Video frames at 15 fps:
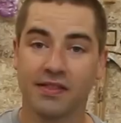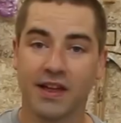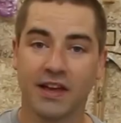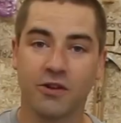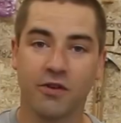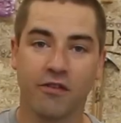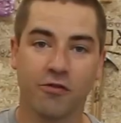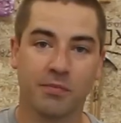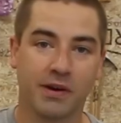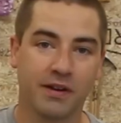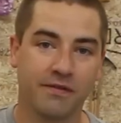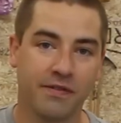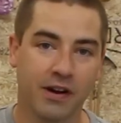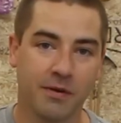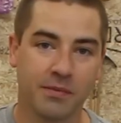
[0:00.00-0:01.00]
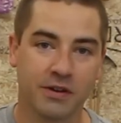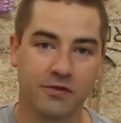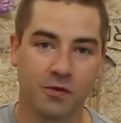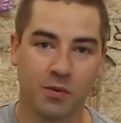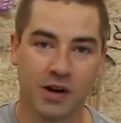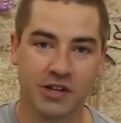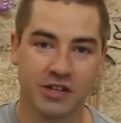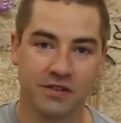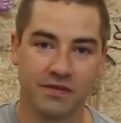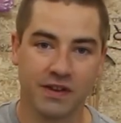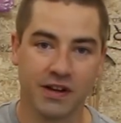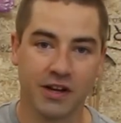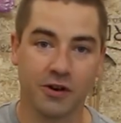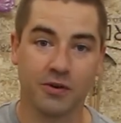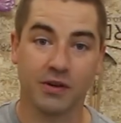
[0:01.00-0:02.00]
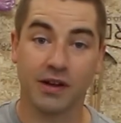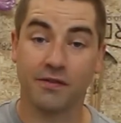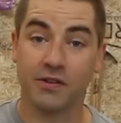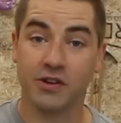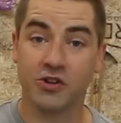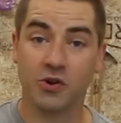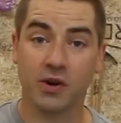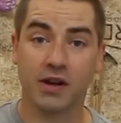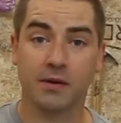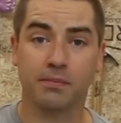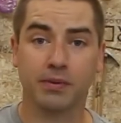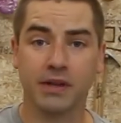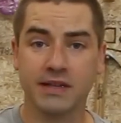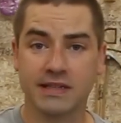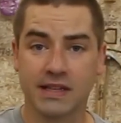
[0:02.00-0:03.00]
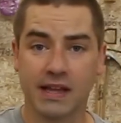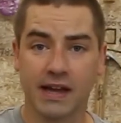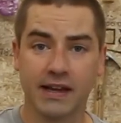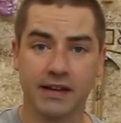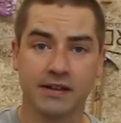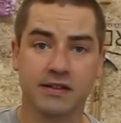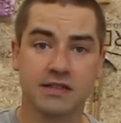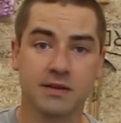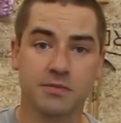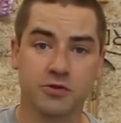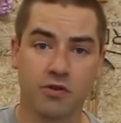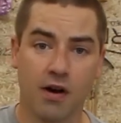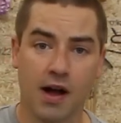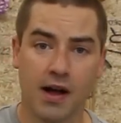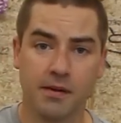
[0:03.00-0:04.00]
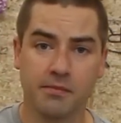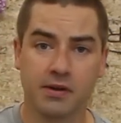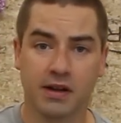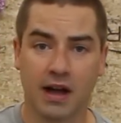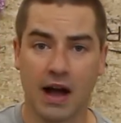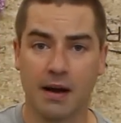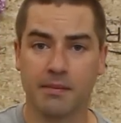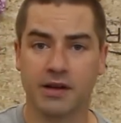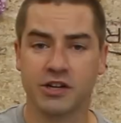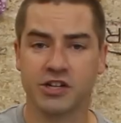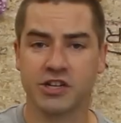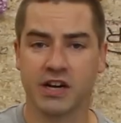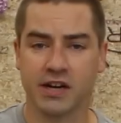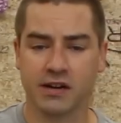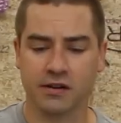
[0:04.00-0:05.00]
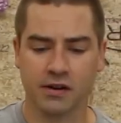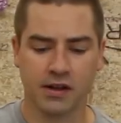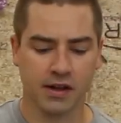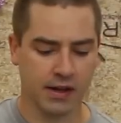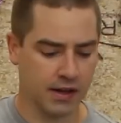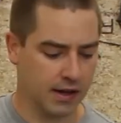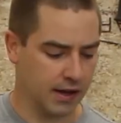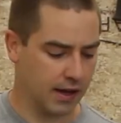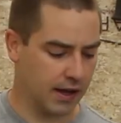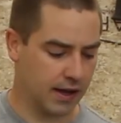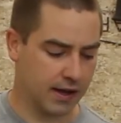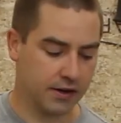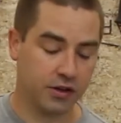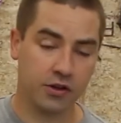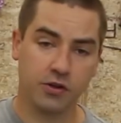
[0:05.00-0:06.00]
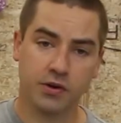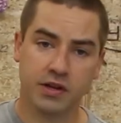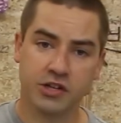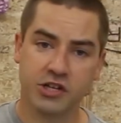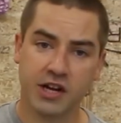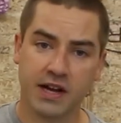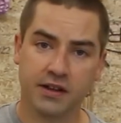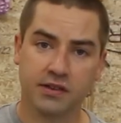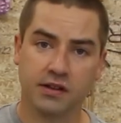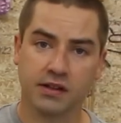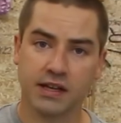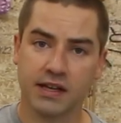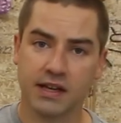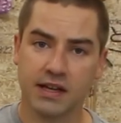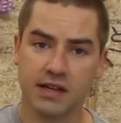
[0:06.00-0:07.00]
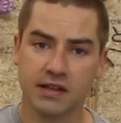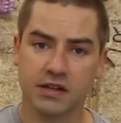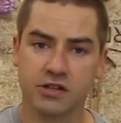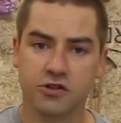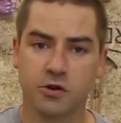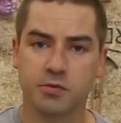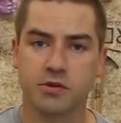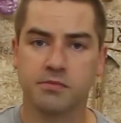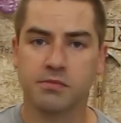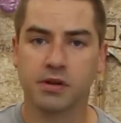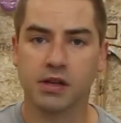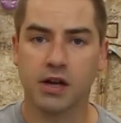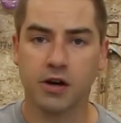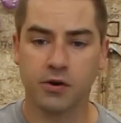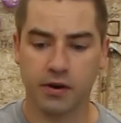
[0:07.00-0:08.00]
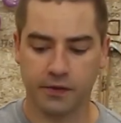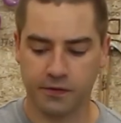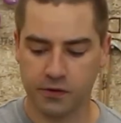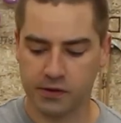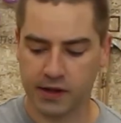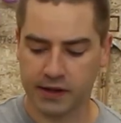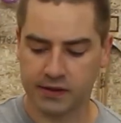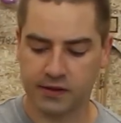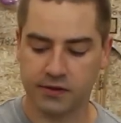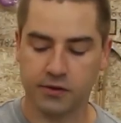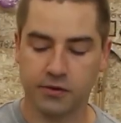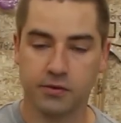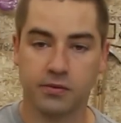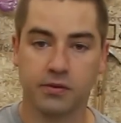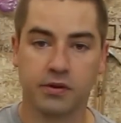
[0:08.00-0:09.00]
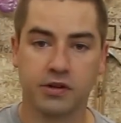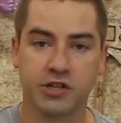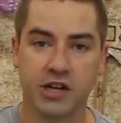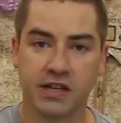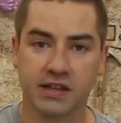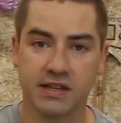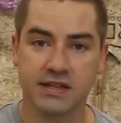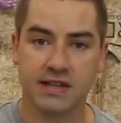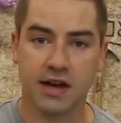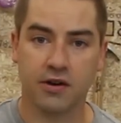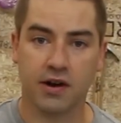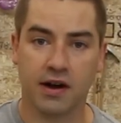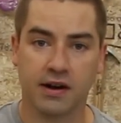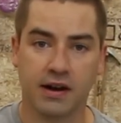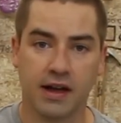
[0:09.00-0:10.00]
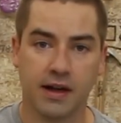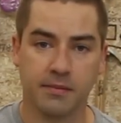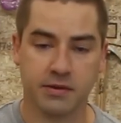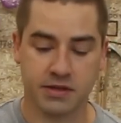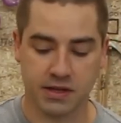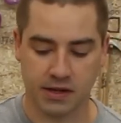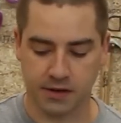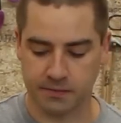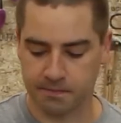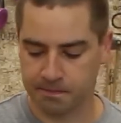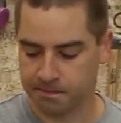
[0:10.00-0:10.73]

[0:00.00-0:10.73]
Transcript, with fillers: Thank you everybody very much for watching the video. If you enjoyed it, please like, subscribe, comment, share, and you can check out the link in the description below if you'd like to check these out on Amazon.